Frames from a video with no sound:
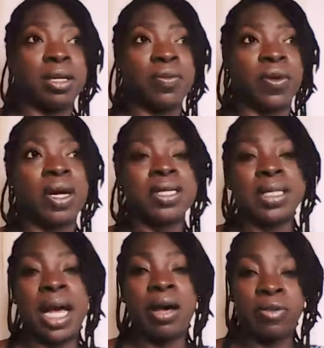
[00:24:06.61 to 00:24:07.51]
for us to
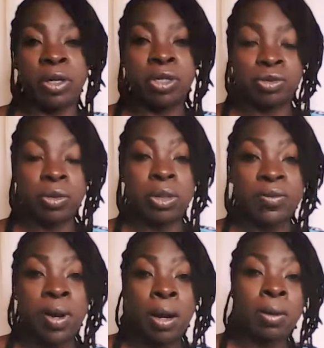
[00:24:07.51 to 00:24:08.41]
have control of
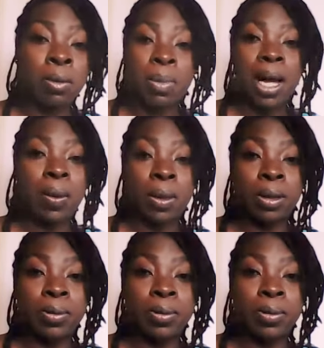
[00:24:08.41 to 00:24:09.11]
our own power,